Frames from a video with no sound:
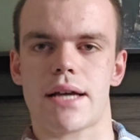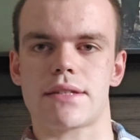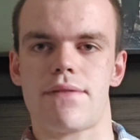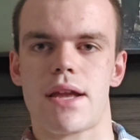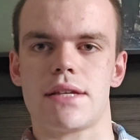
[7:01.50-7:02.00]

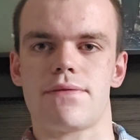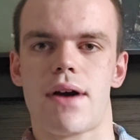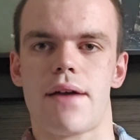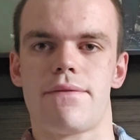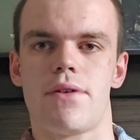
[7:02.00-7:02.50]
Cassavetes
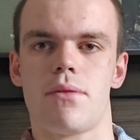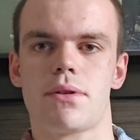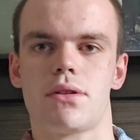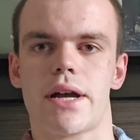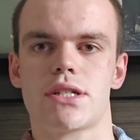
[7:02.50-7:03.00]
5 Film
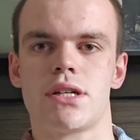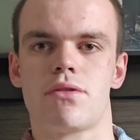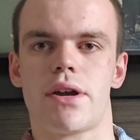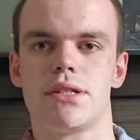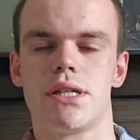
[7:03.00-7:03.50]

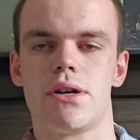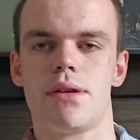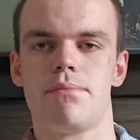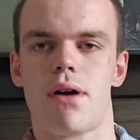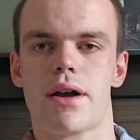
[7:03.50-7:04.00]
Collection
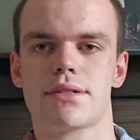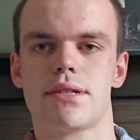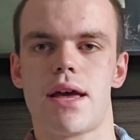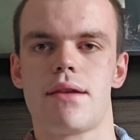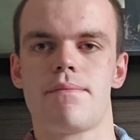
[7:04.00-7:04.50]
Criterion box
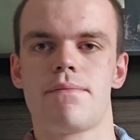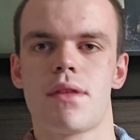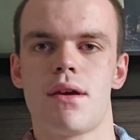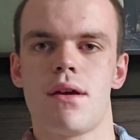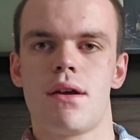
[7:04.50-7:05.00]
set.
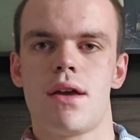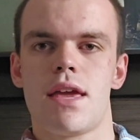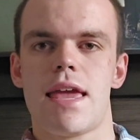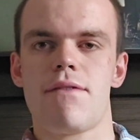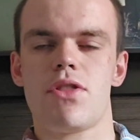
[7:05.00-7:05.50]

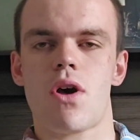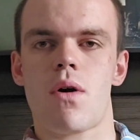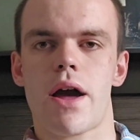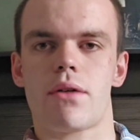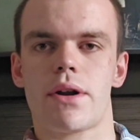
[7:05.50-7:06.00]
Even
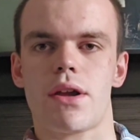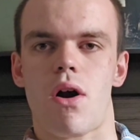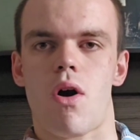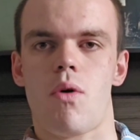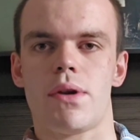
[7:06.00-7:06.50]
though I already
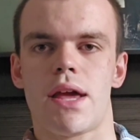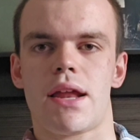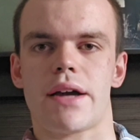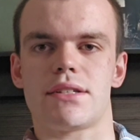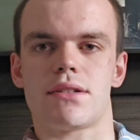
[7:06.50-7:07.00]
own
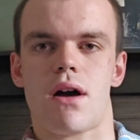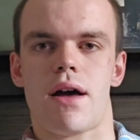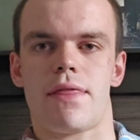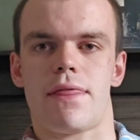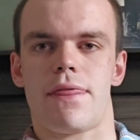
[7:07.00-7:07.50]
it, I
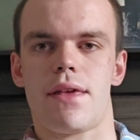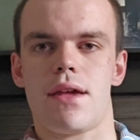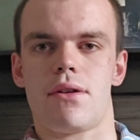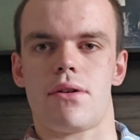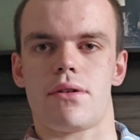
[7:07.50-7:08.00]
saw it in
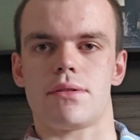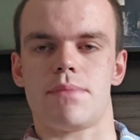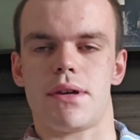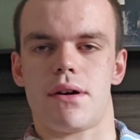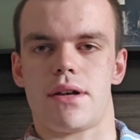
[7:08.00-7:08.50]
theaters
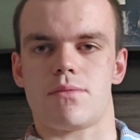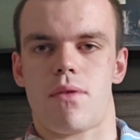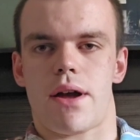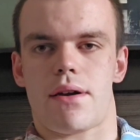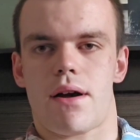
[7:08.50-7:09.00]
because
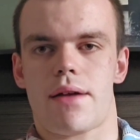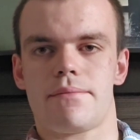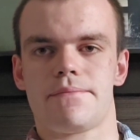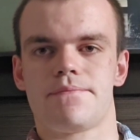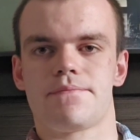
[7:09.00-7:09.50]
why not?
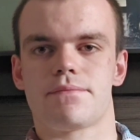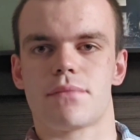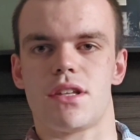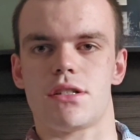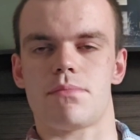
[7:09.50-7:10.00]

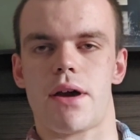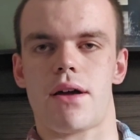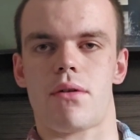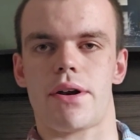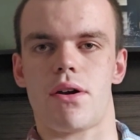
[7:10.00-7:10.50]
Despite
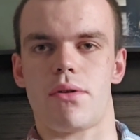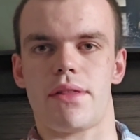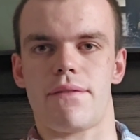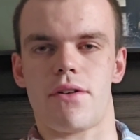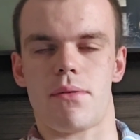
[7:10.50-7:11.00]
already
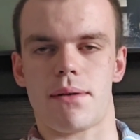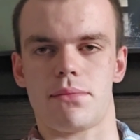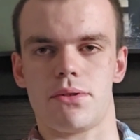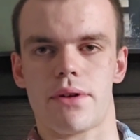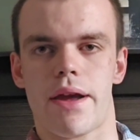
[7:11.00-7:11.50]
owning the film on
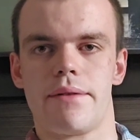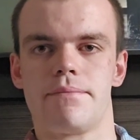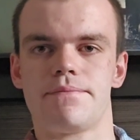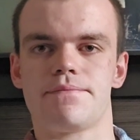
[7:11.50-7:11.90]
Blu-ray.